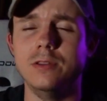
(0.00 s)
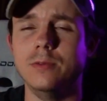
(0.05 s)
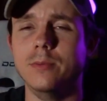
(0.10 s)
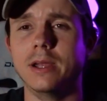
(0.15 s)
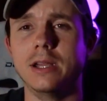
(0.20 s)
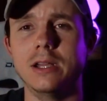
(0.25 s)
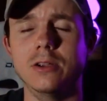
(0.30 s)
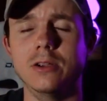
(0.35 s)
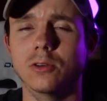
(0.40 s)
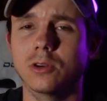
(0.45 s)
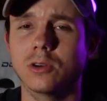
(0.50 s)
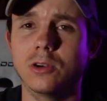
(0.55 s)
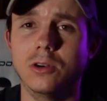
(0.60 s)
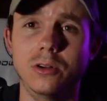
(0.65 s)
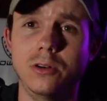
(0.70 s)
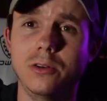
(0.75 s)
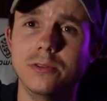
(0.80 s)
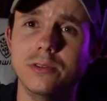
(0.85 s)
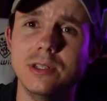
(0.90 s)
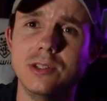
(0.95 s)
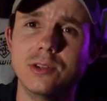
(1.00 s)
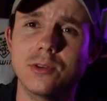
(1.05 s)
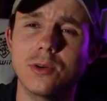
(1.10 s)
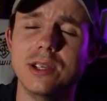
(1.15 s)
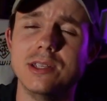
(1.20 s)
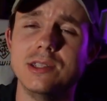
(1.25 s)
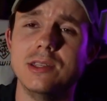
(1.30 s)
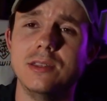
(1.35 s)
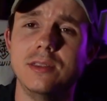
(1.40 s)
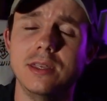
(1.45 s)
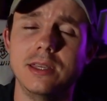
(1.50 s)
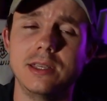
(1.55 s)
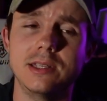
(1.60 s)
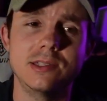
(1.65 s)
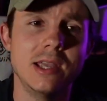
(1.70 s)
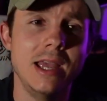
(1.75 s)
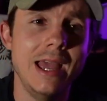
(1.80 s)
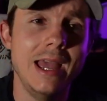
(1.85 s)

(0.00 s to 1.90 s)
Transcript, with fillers: might hear it called all these crazy things.